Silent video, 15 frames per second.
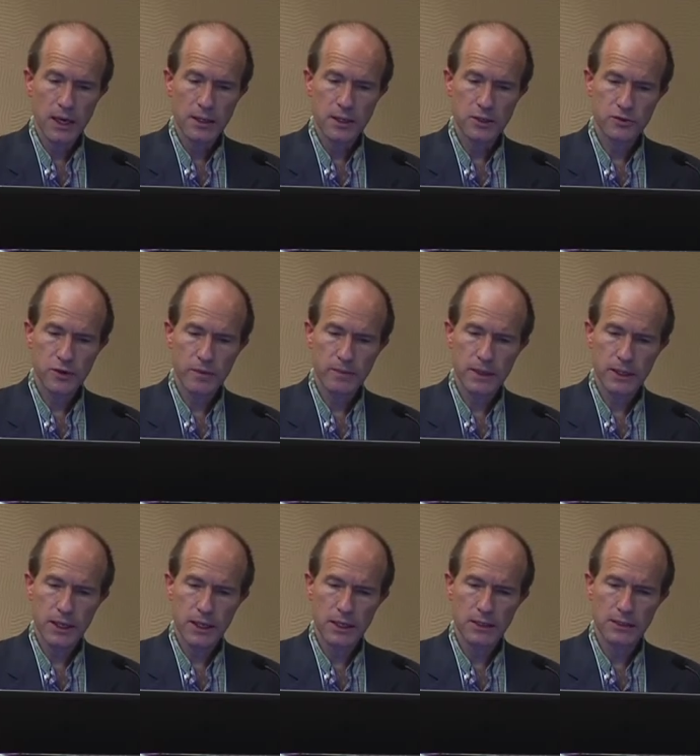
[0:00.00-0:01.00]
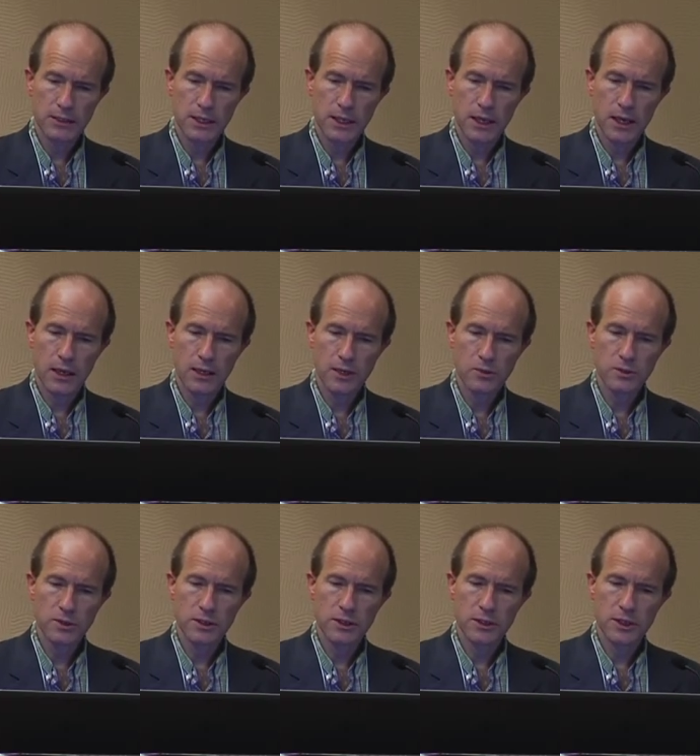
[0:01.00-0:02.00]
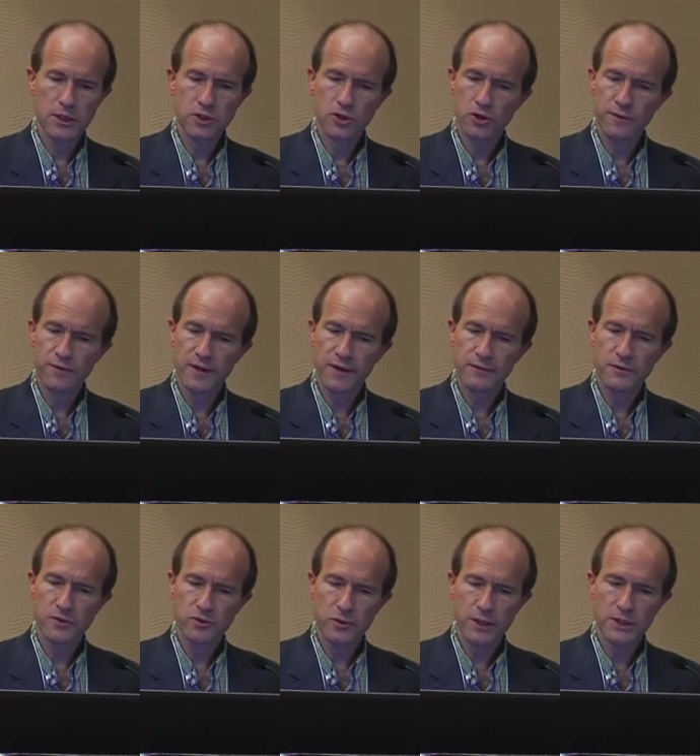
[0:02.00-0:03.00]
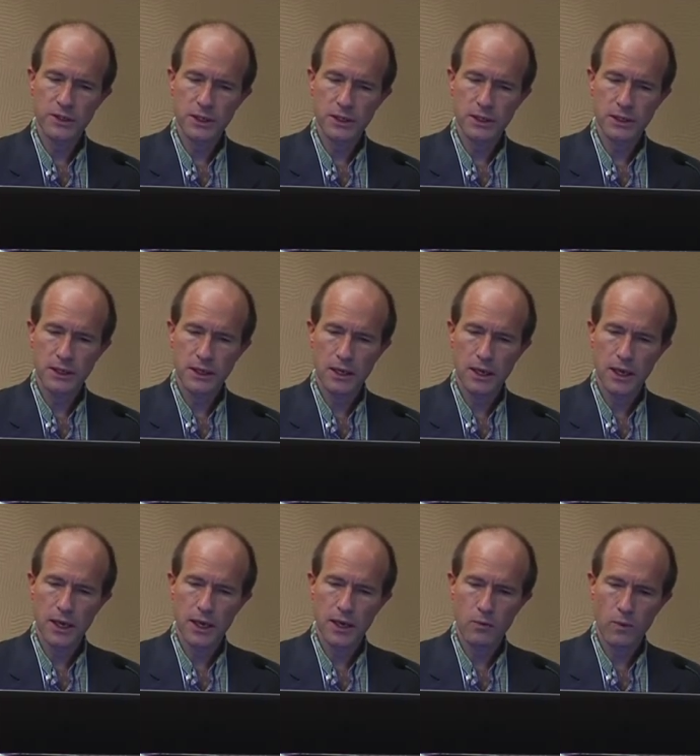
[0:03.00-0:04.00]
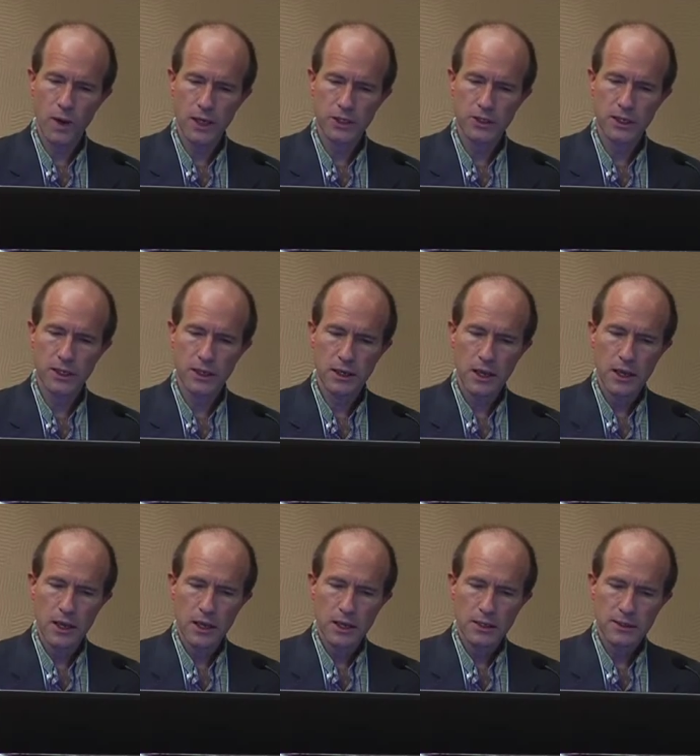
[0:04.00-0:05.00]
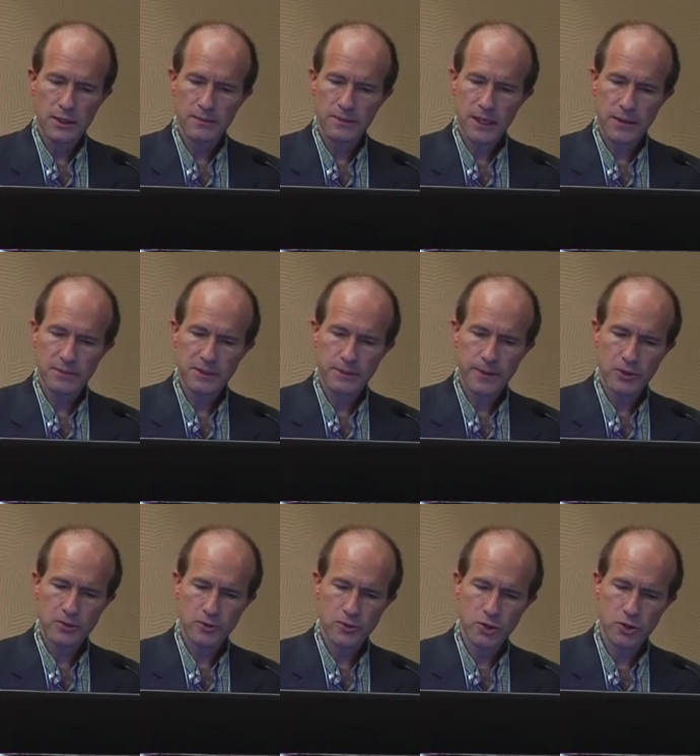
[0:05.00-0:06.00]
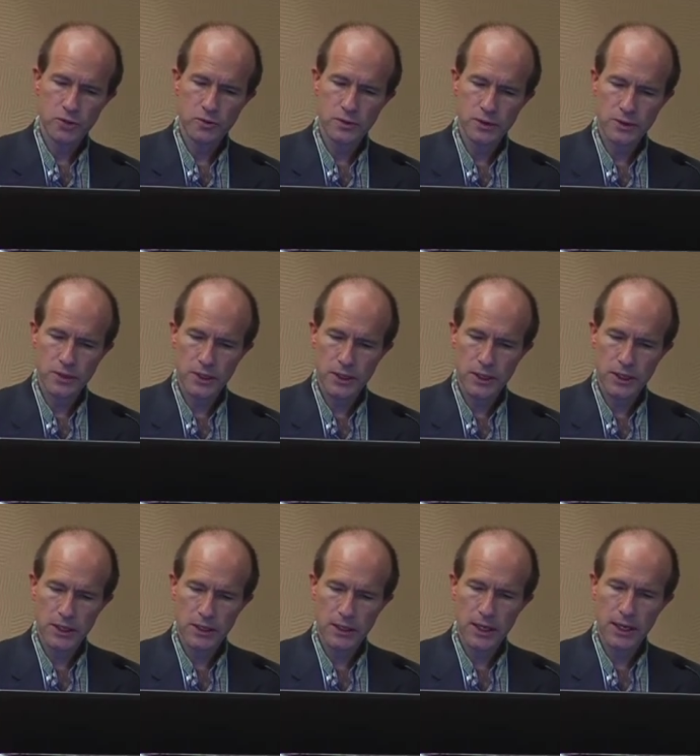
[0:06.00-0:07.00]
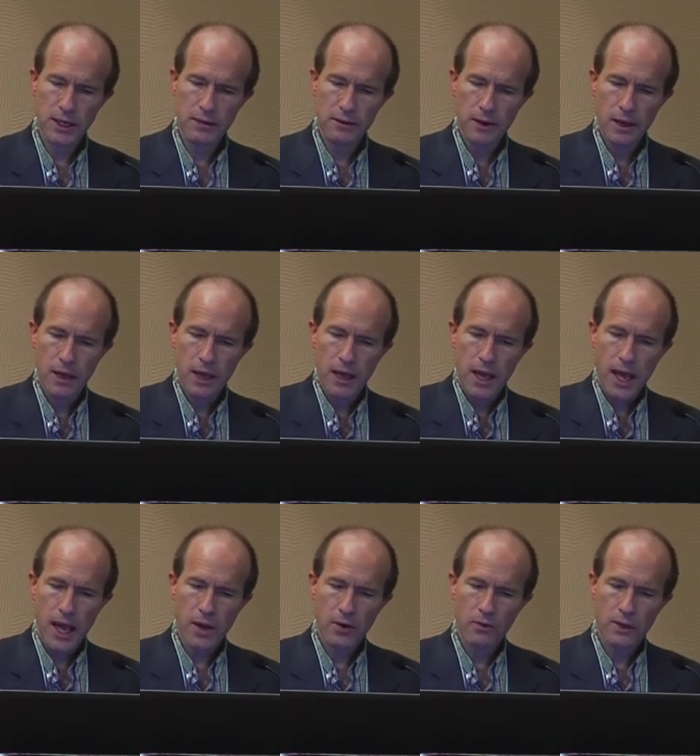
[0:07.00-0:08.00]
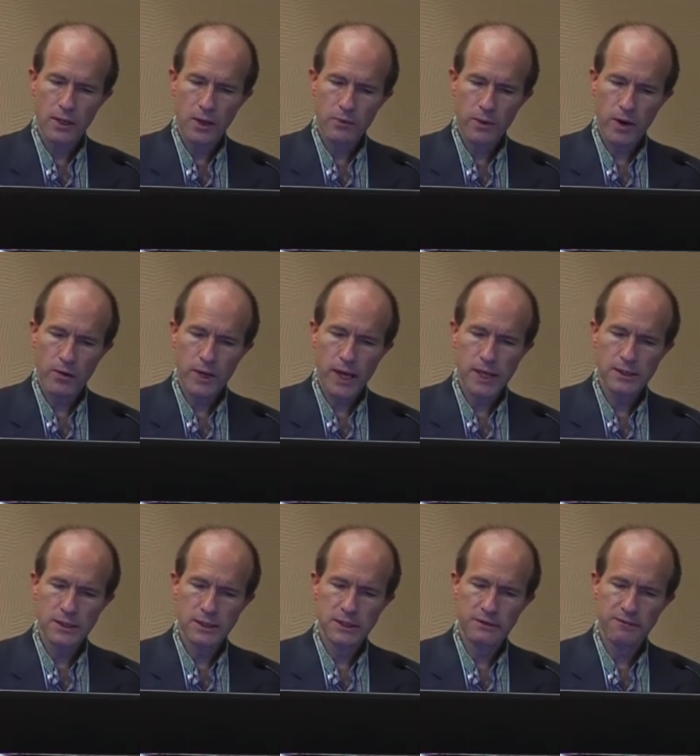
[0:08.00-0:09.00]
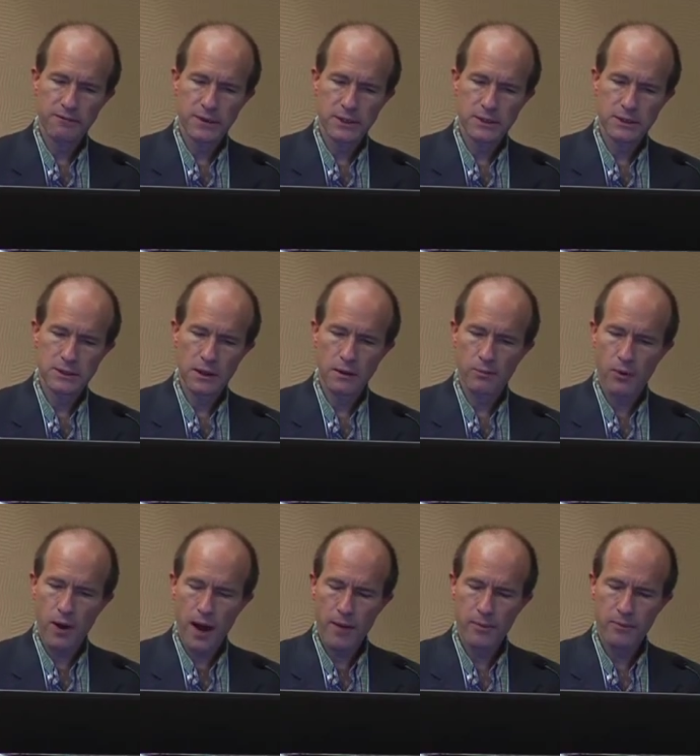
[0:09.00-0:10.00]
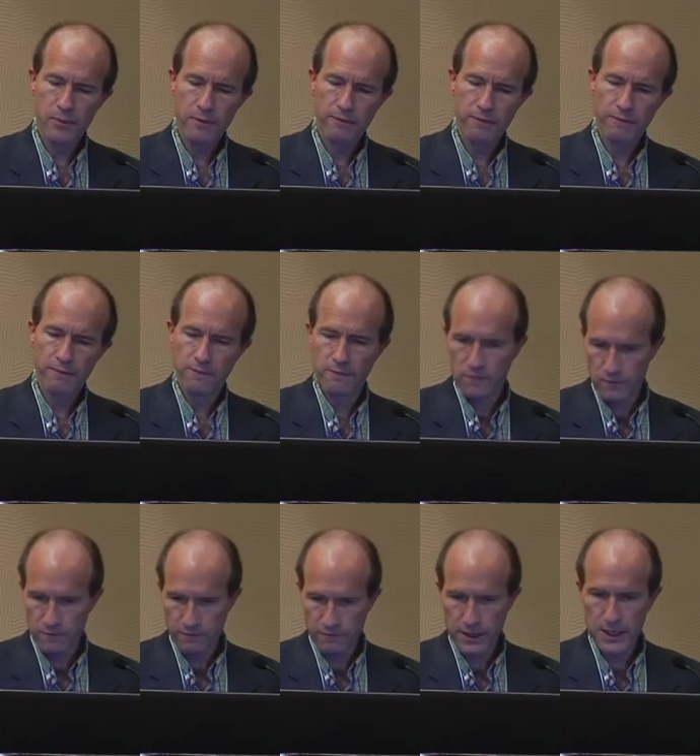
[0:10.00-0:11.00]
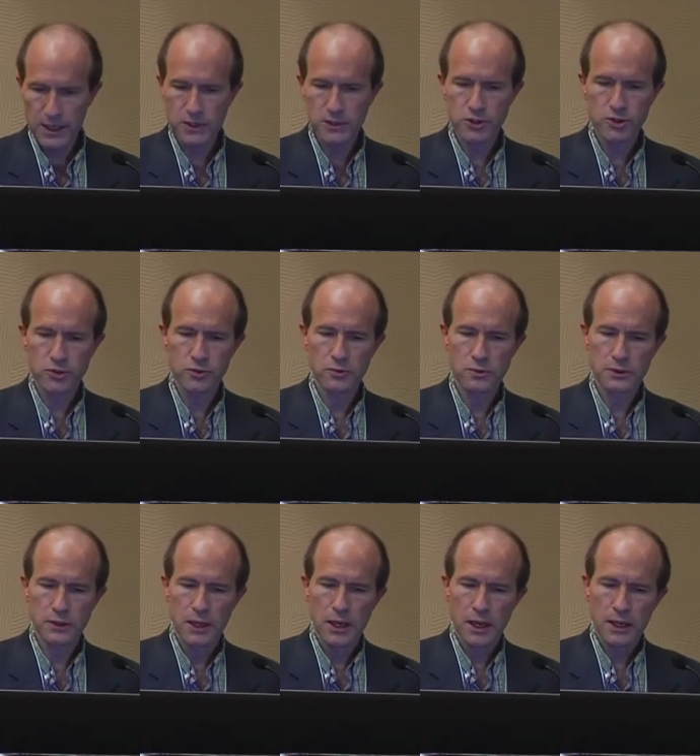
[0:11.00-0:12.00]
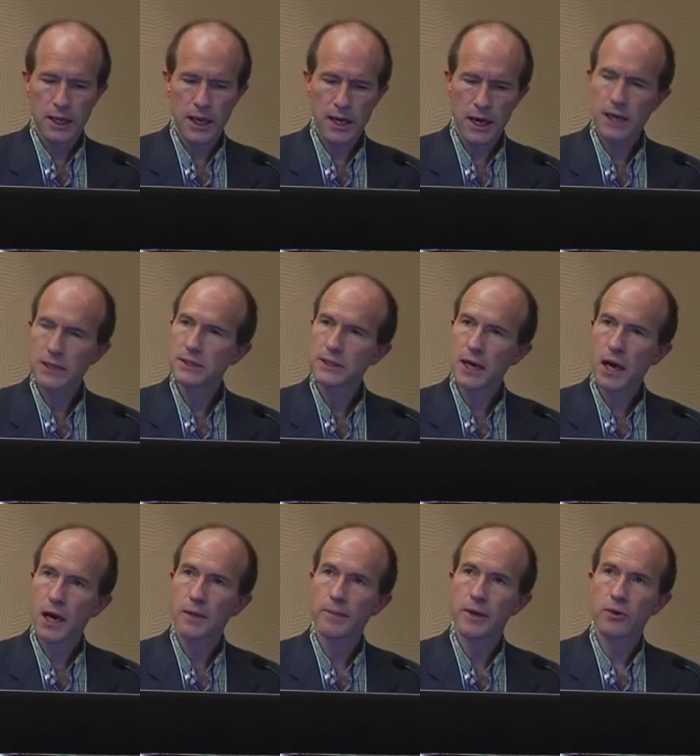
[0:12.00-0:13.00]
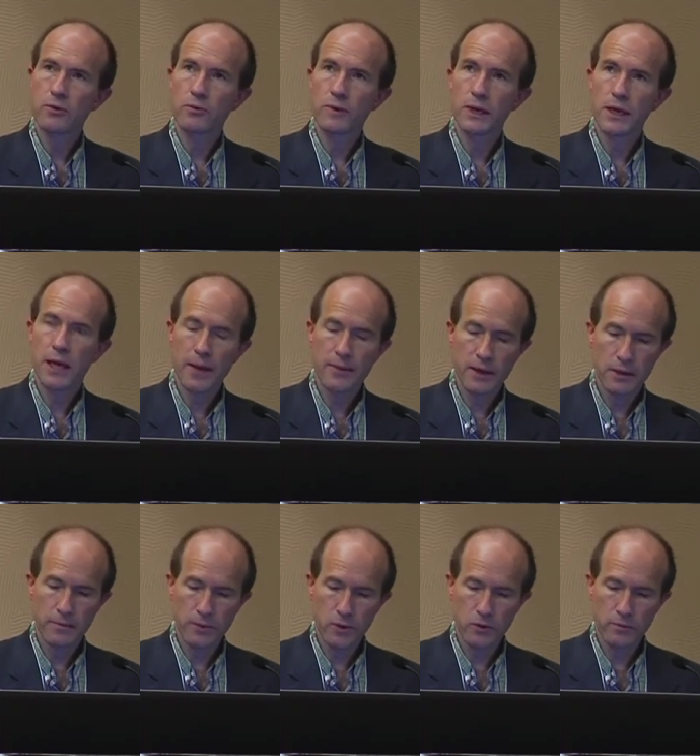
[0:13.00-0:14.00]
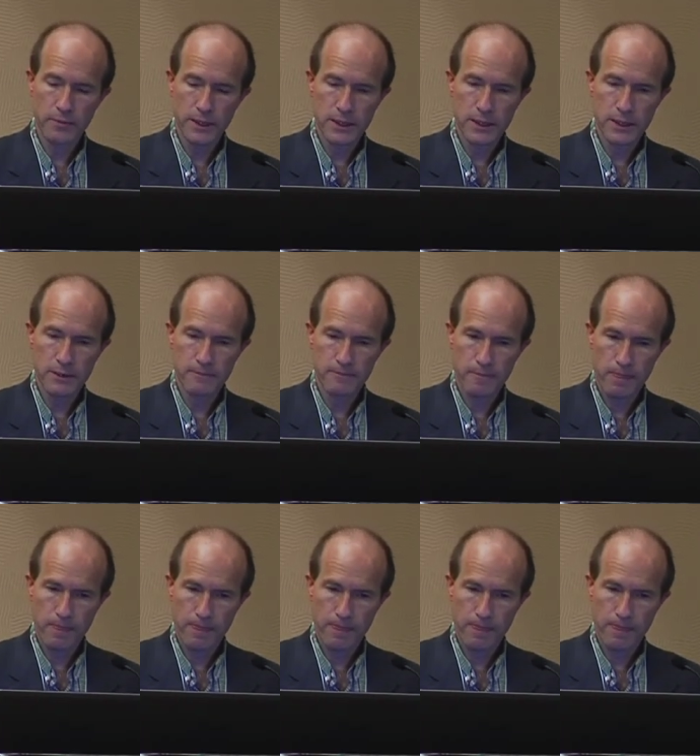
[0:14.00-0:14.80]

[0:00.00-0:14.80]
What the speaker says: The treatment is usually conservative, stretching and watching. Sometimes special shoes are needed. And only in rare cases, if it's a problem with fitting into shoes, can an osteotomy or realignment of the bone be done.